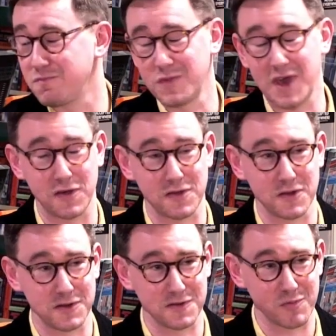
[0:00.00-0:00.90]
case
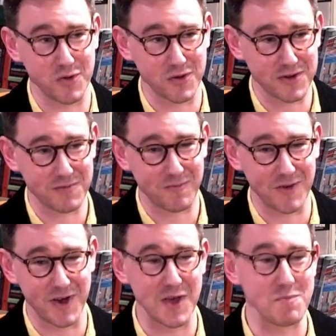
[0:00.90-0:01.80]
study to the book.
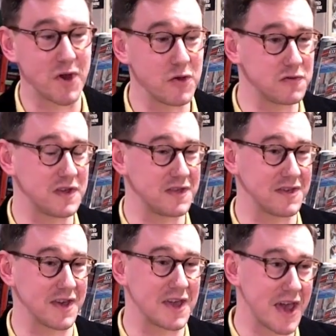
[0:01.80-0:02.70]
And they both did
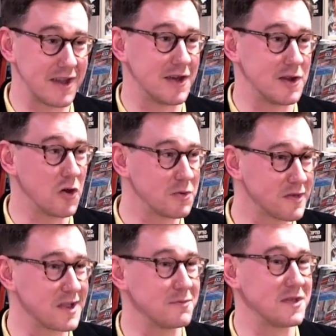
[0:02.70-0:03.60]
this, again,
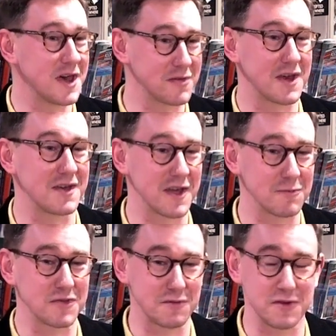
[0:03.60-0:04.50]
anonymously without saying that's
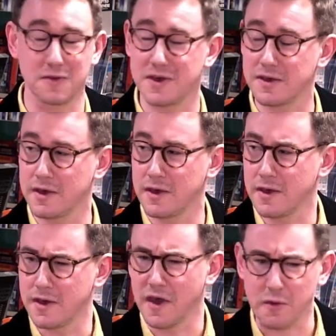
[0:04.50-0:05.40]
what they were doing.
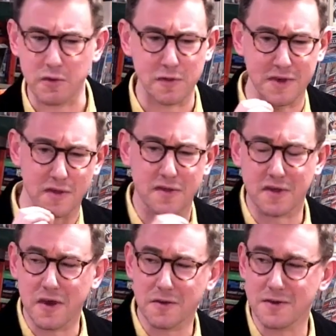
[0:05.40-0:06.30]
And there was something
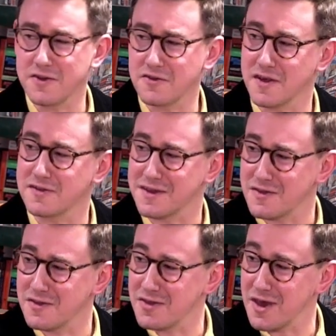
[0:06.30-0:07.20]
so interesting
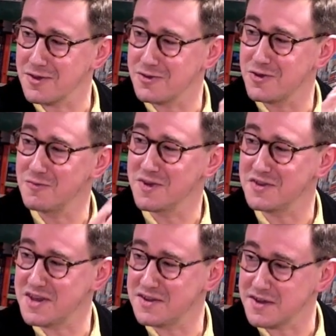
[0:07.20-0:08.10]
in that human
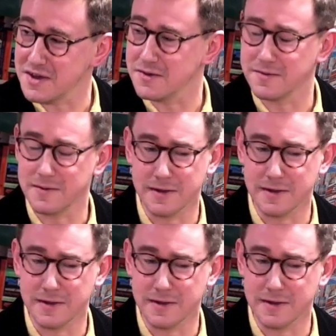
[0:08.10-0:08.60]
detail